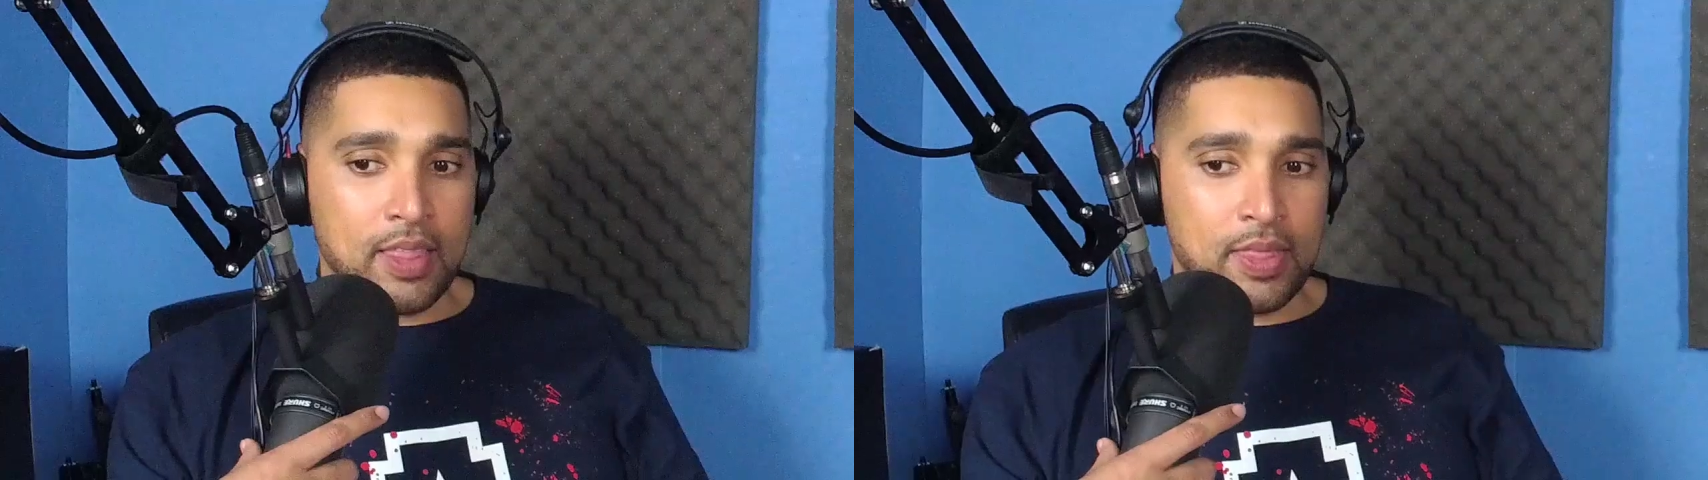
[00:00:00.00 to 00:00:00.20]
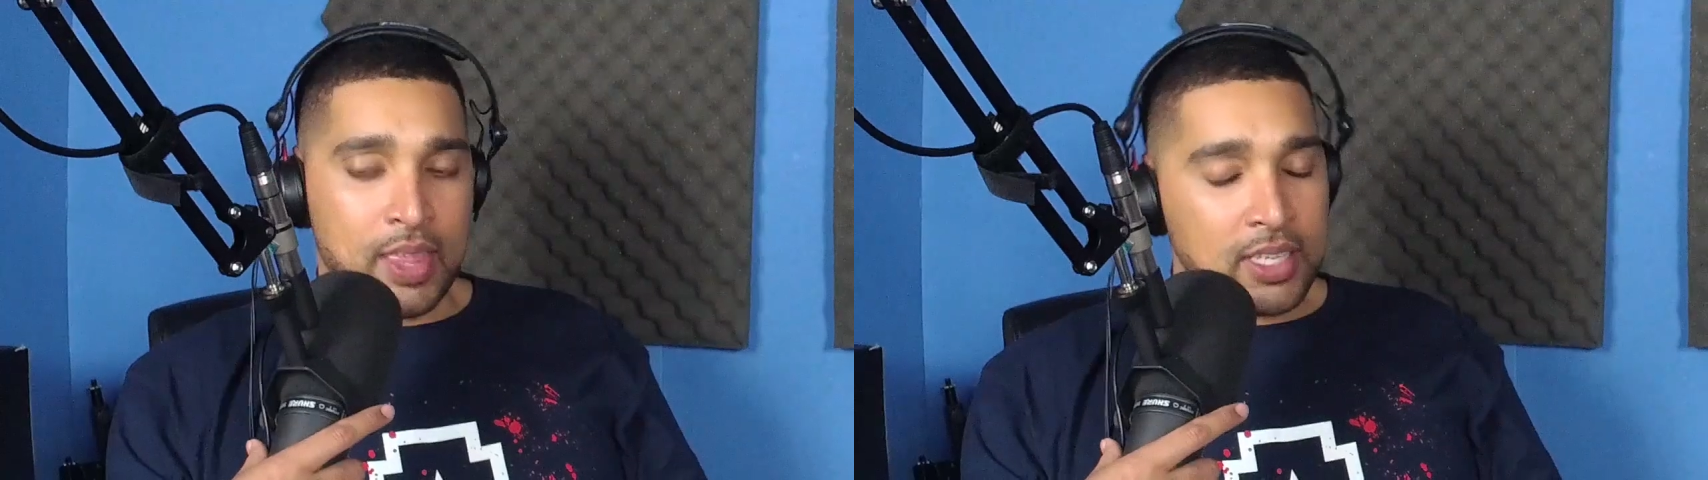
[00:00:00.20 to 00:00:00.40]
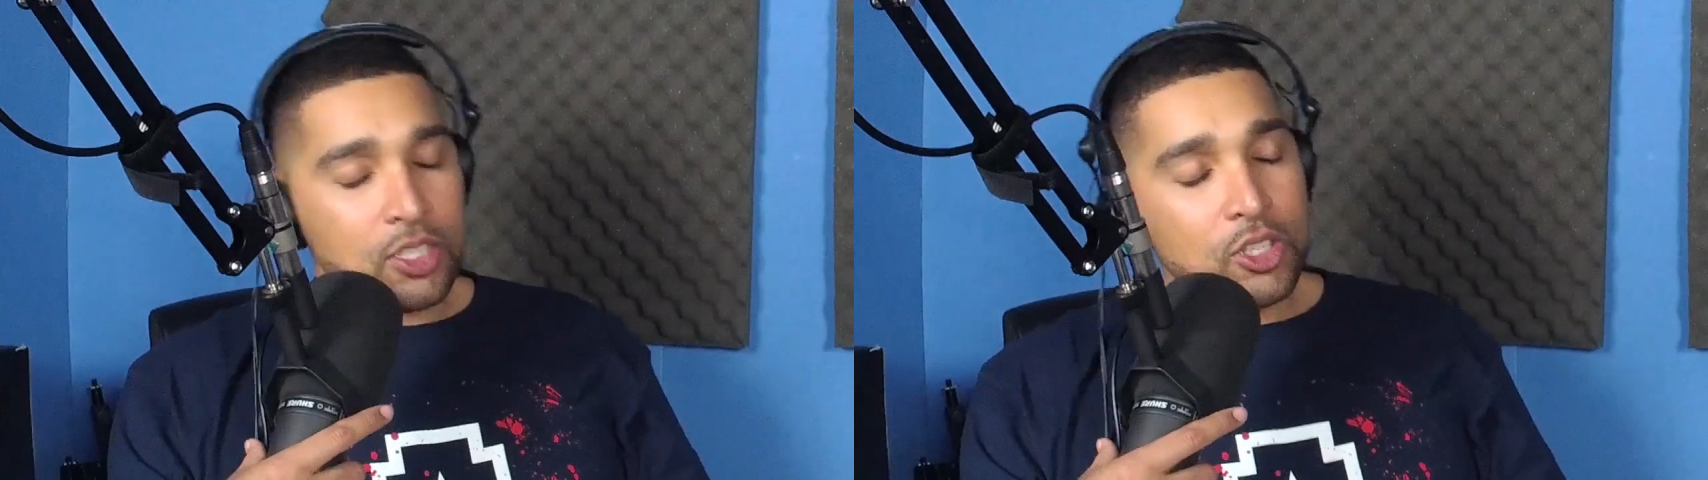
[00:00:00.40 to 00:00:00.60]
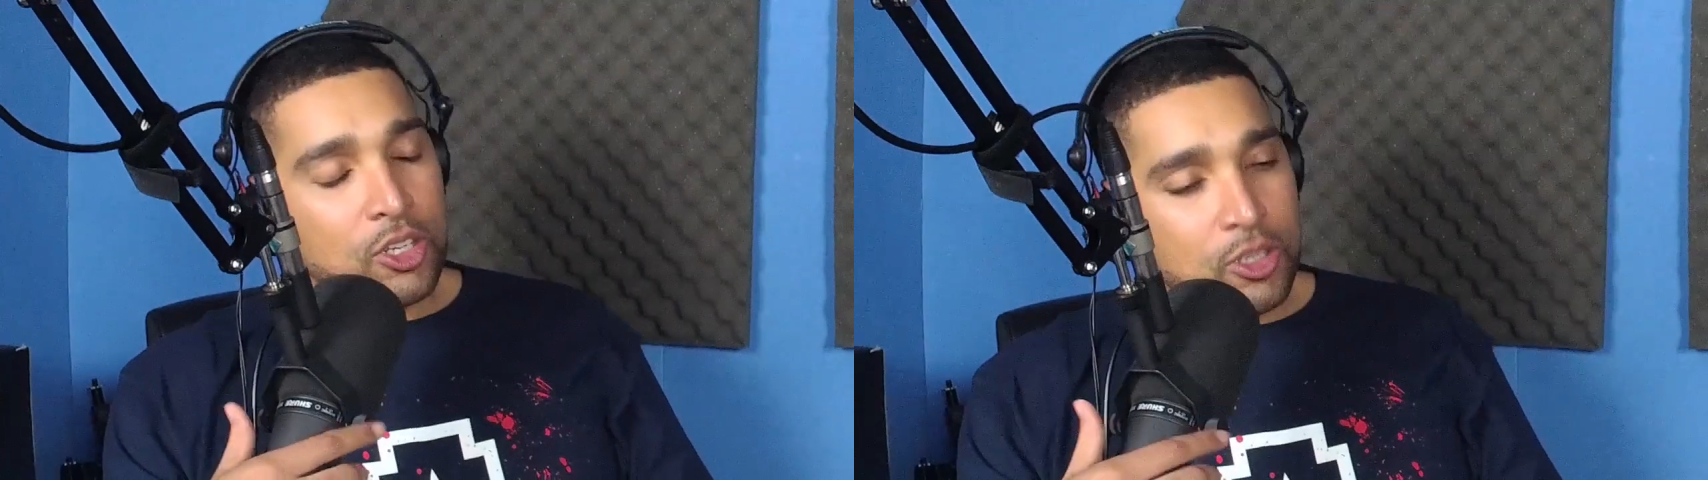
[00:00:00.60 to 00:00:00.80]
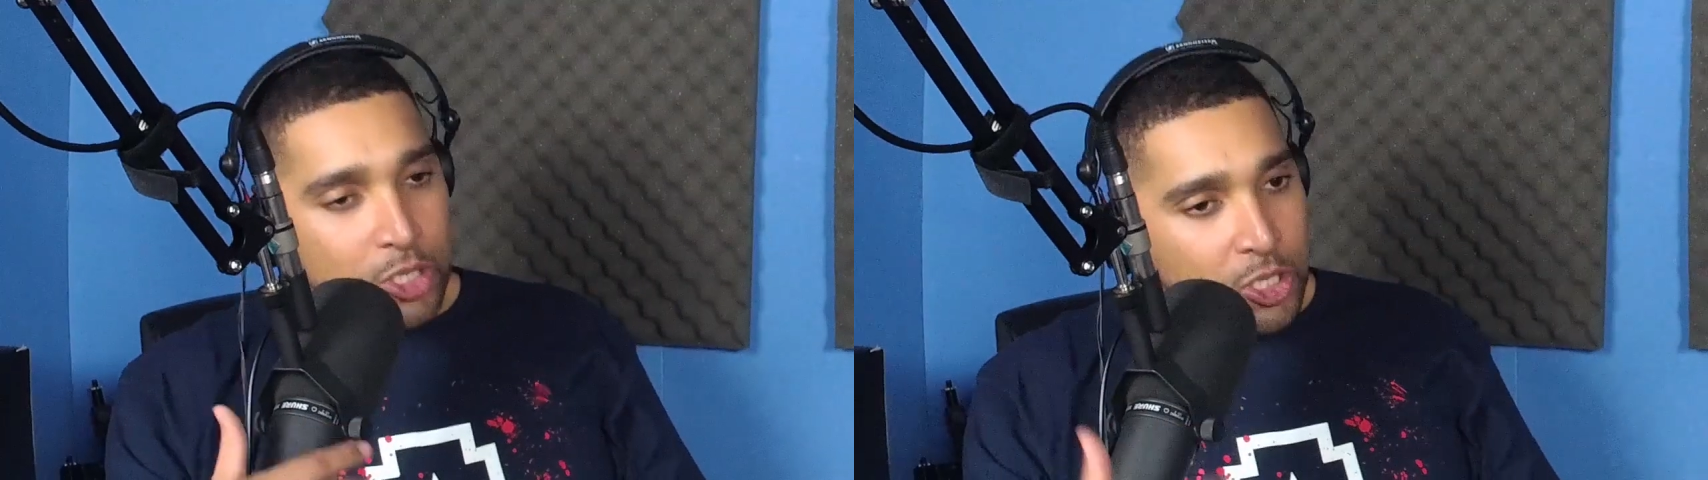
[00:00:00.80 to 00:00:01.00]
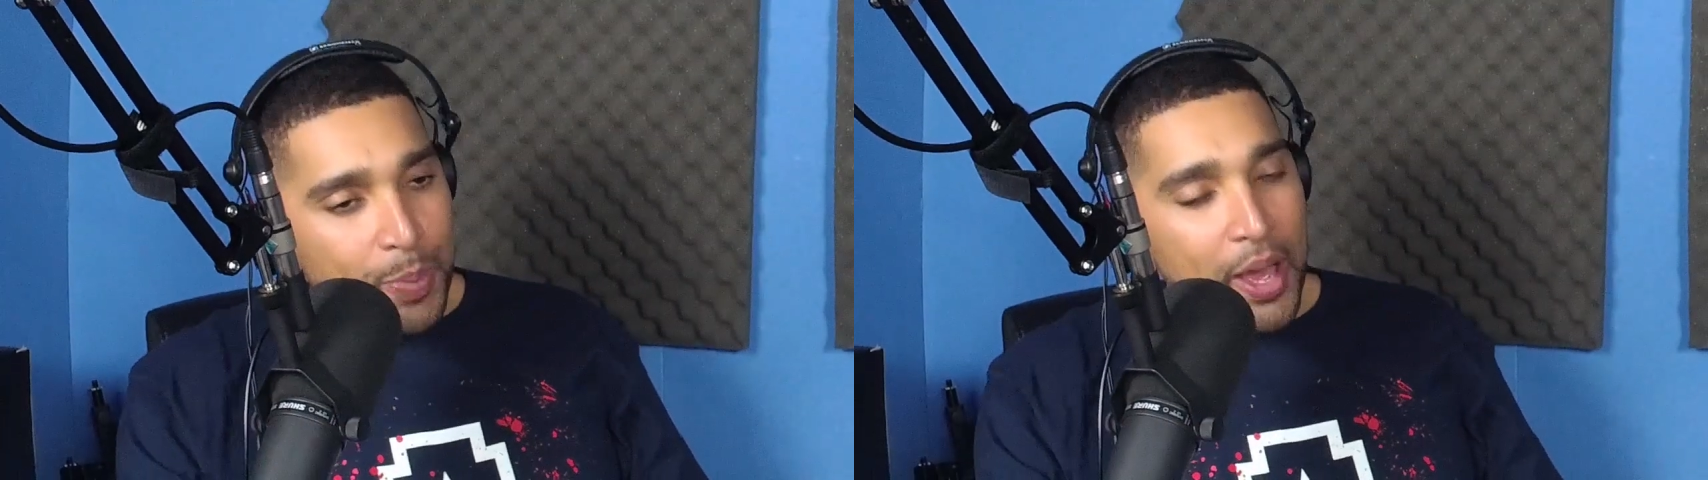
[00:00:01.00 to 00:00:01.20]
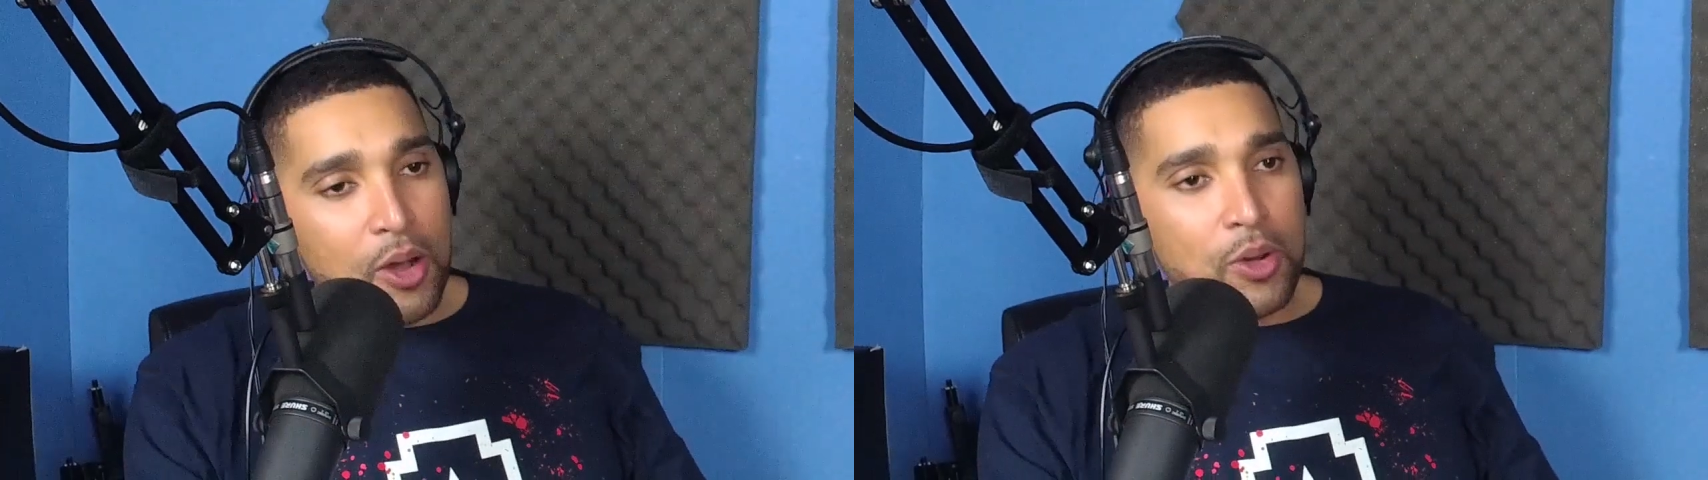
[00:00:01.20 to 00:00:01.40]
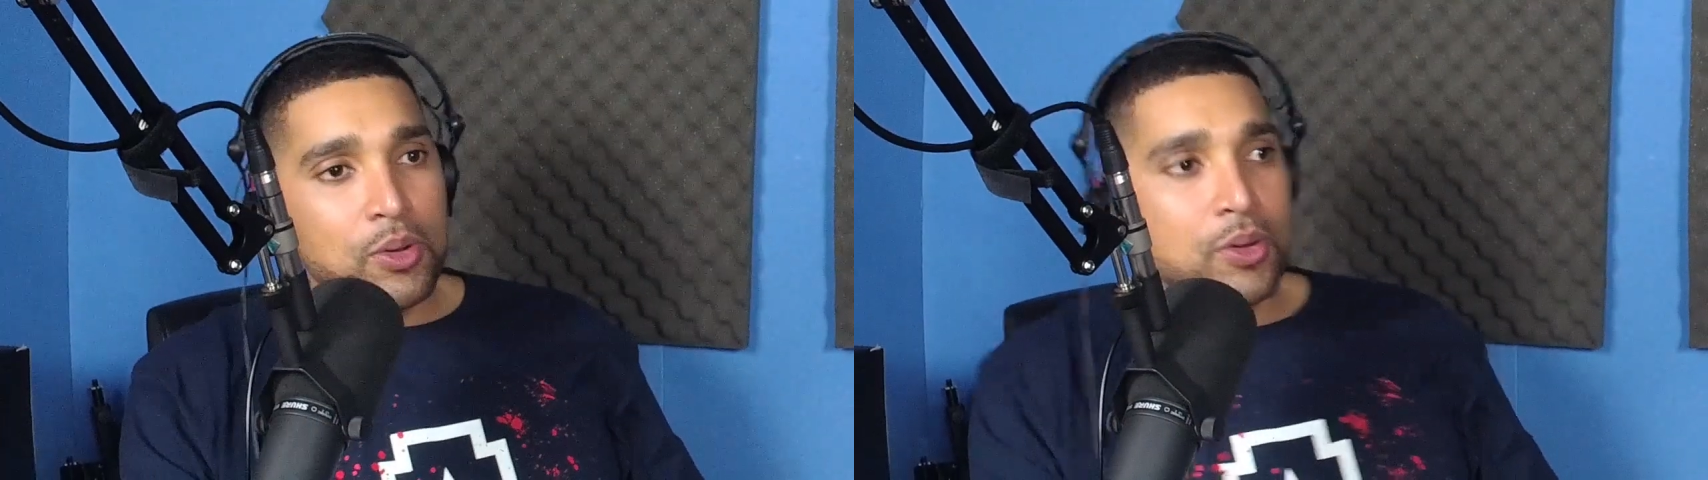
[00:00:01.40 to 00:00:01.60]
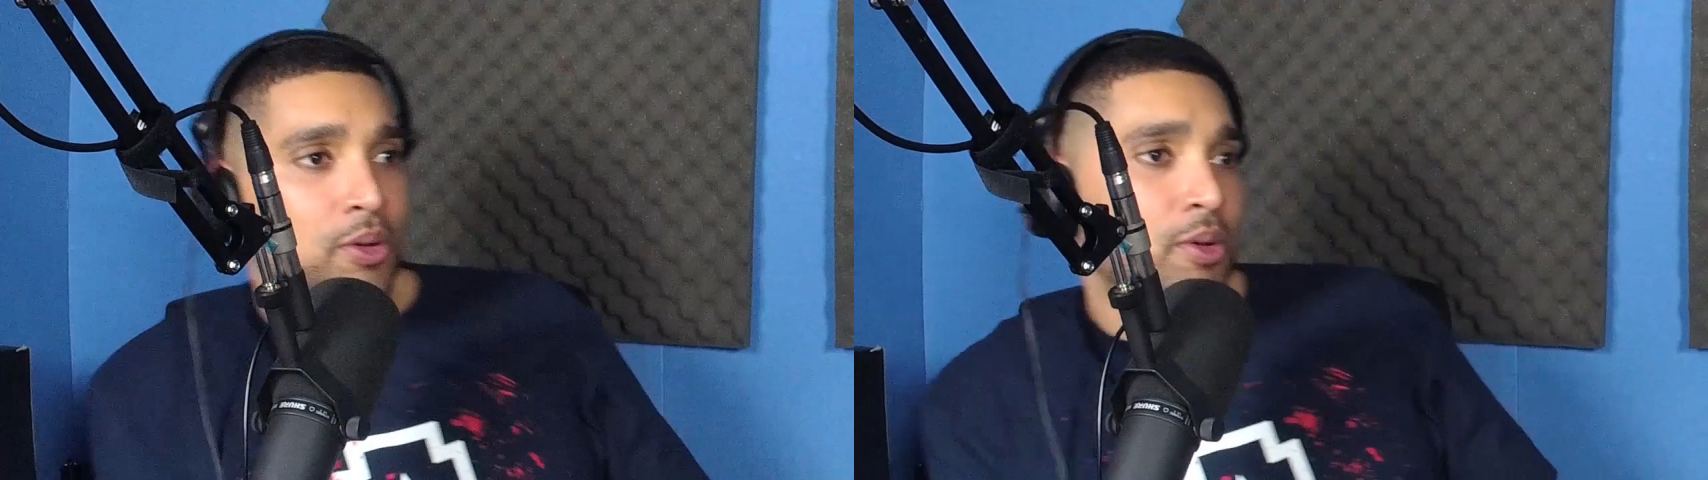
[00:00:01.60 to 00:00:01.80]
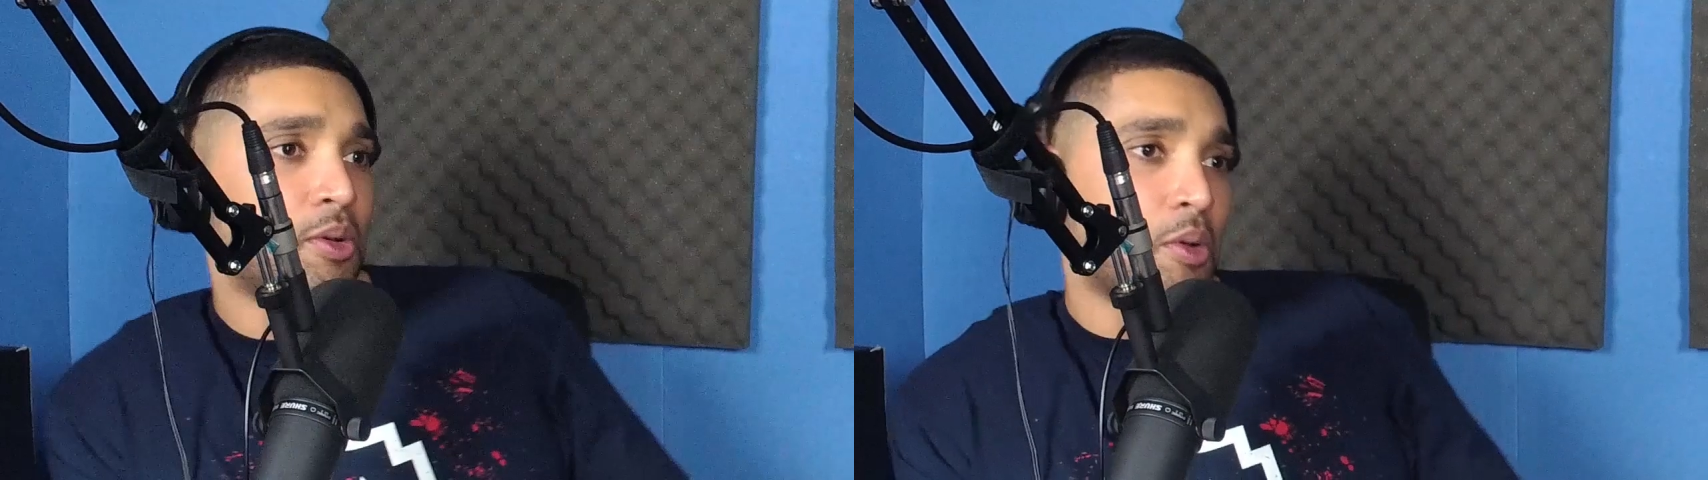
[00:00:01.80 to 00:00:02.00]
this could spell